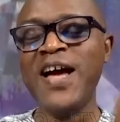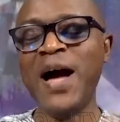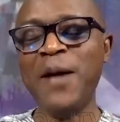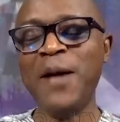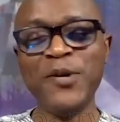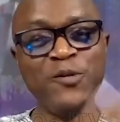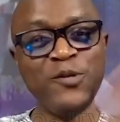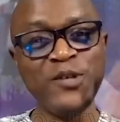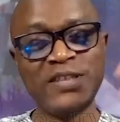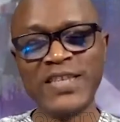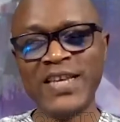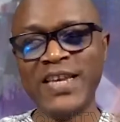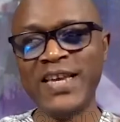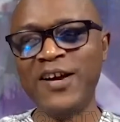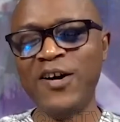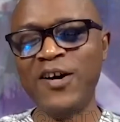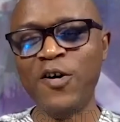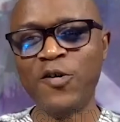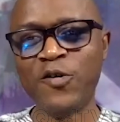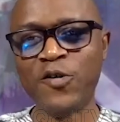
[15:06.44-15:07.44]
I mean, with
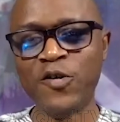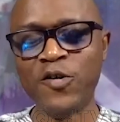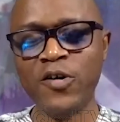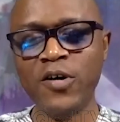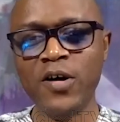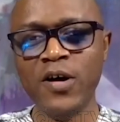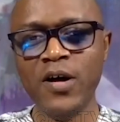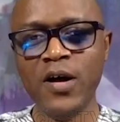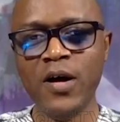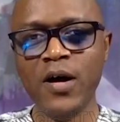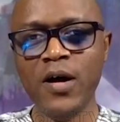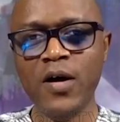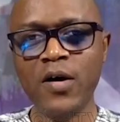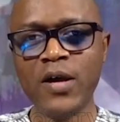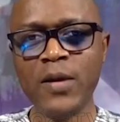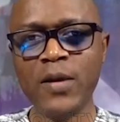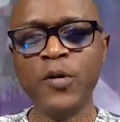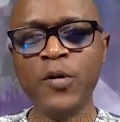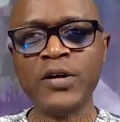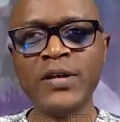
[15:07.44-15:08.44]
okra.
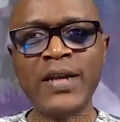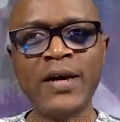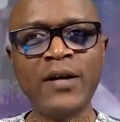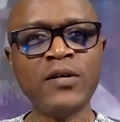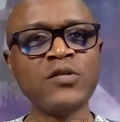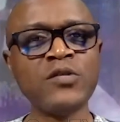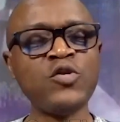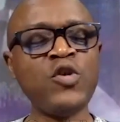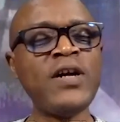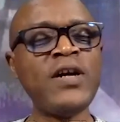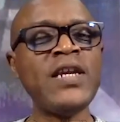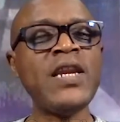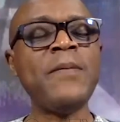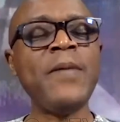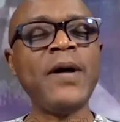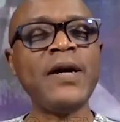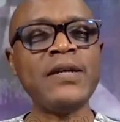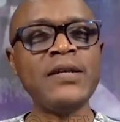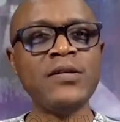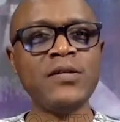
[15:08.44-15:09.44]
Okay, but now talking
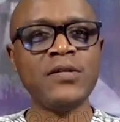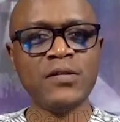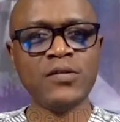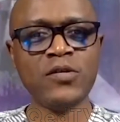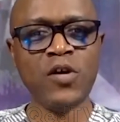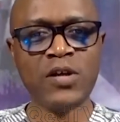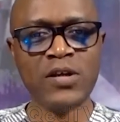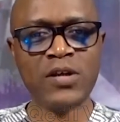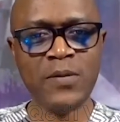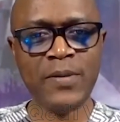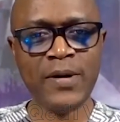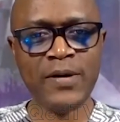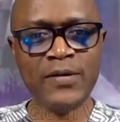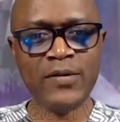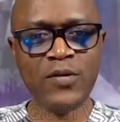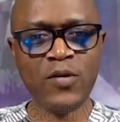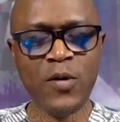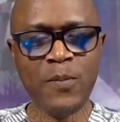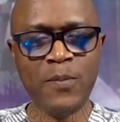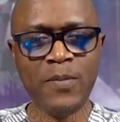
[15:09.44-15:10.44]
about
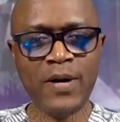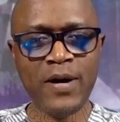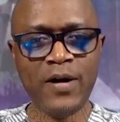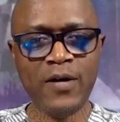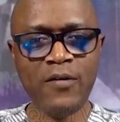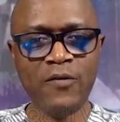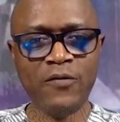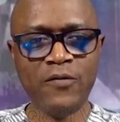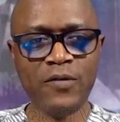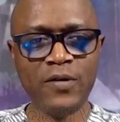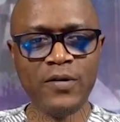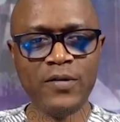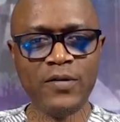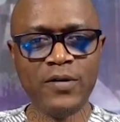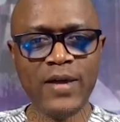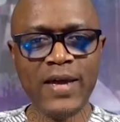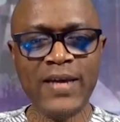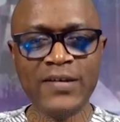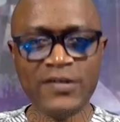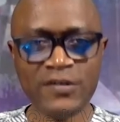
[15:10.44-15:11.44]
the number of
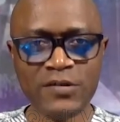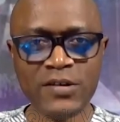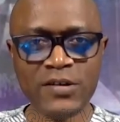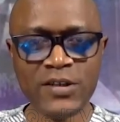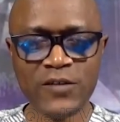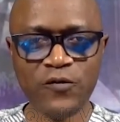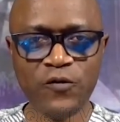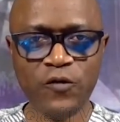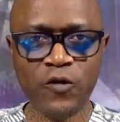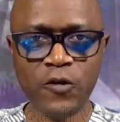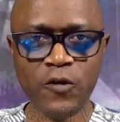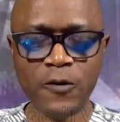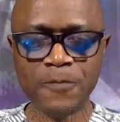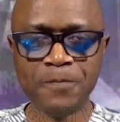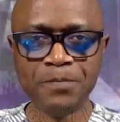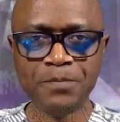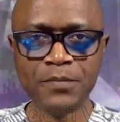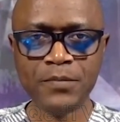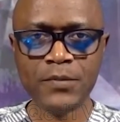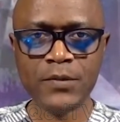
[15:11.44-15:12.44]
entries for
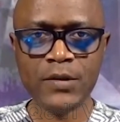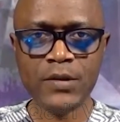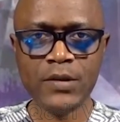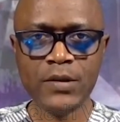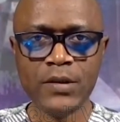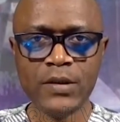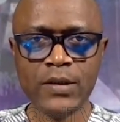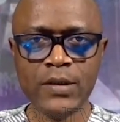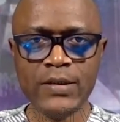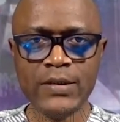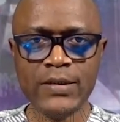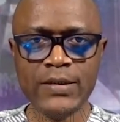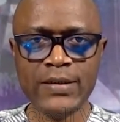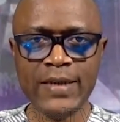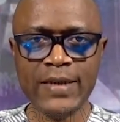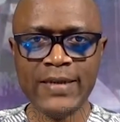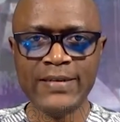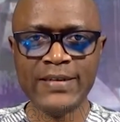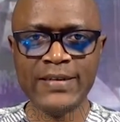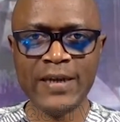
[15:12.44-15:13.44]
the
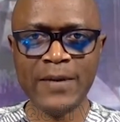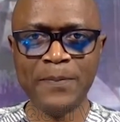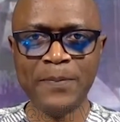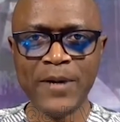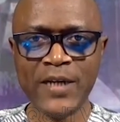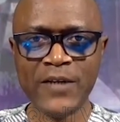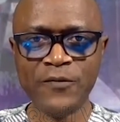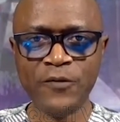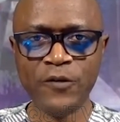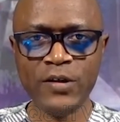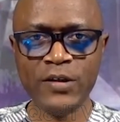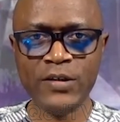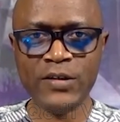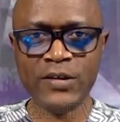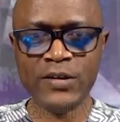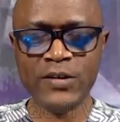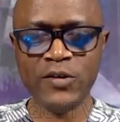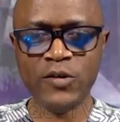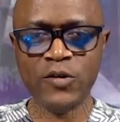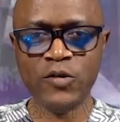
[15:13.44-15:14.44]
Nigeria Prize for
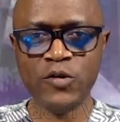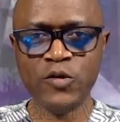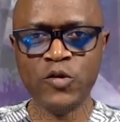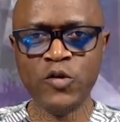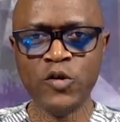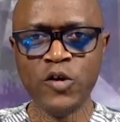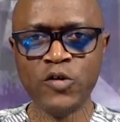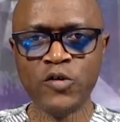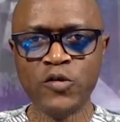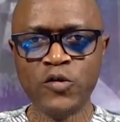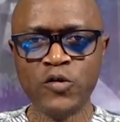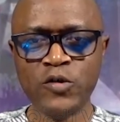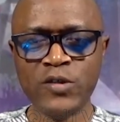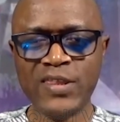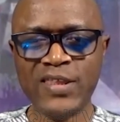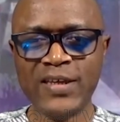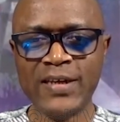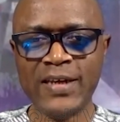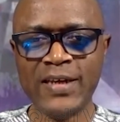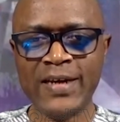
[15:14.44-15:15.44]
Literature, do you also
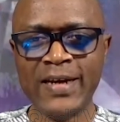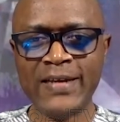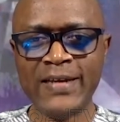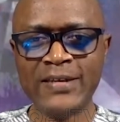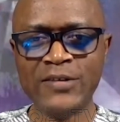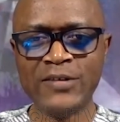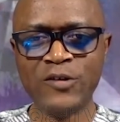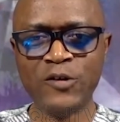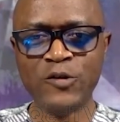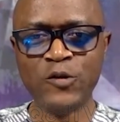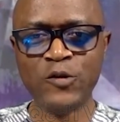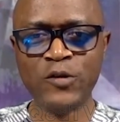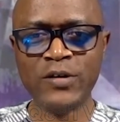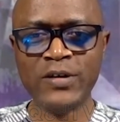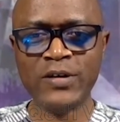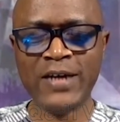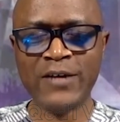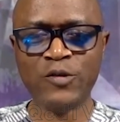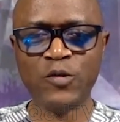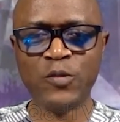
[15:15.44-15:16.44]
think
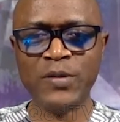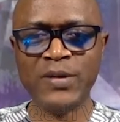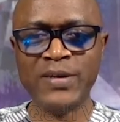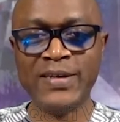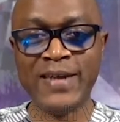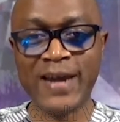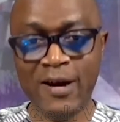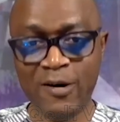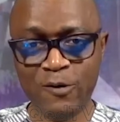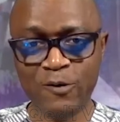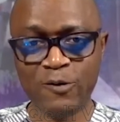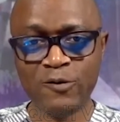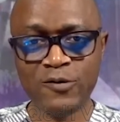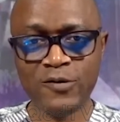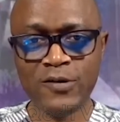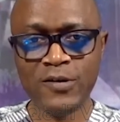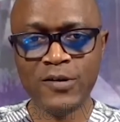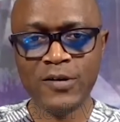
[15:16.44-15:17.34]
that could be down